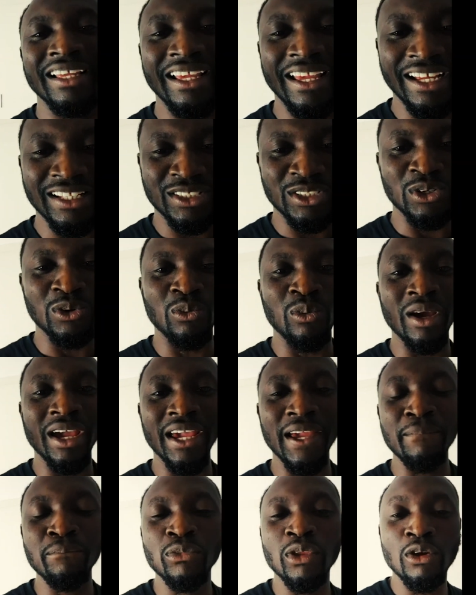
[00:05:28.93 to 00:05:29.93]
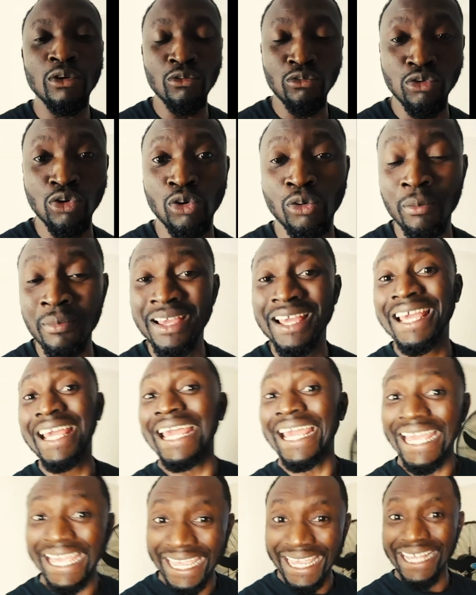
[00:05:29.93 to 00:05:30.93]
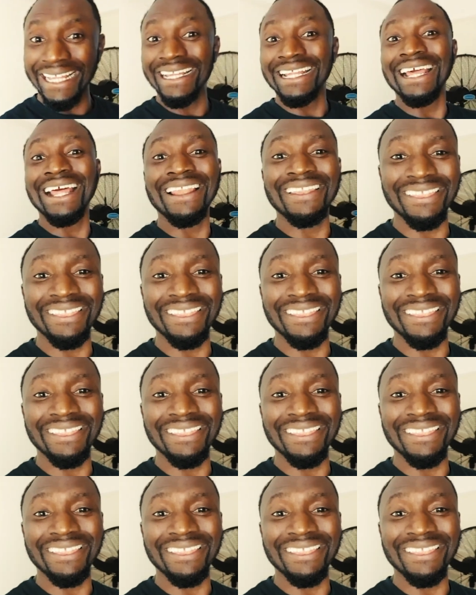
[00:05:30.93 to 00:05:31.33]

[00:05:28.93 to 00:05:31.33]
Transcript: getaway room in